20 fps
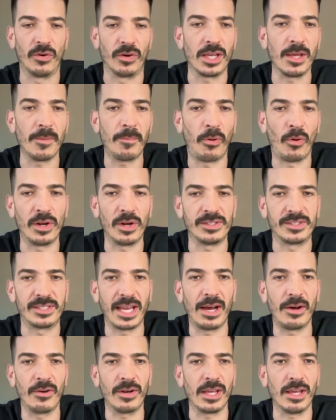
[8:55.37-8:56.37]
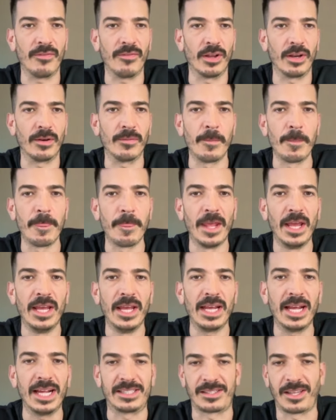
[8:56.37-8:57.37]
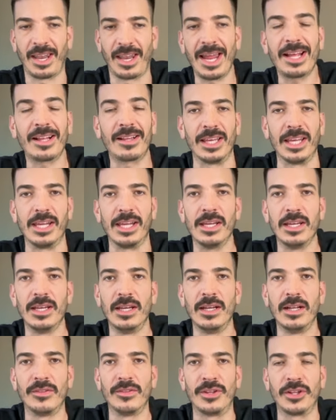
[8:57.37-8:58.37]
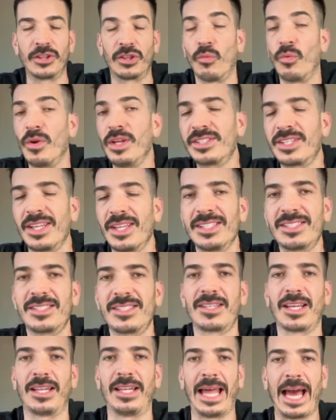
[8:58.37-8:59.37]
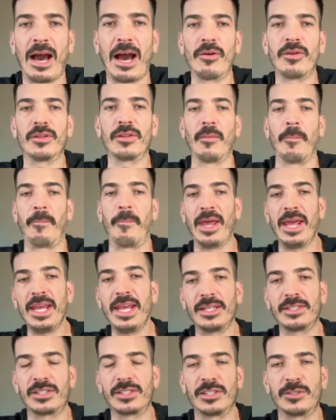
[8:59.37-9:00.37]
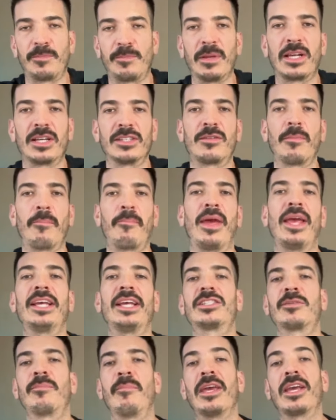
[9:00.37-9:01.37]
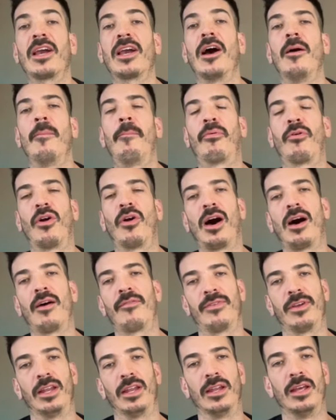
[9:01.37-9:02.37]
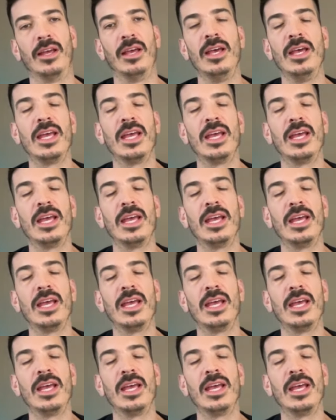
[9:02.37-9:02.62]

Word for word: And he points out even it's likely that the reason this is allowed on the banks is because the banks make a profit.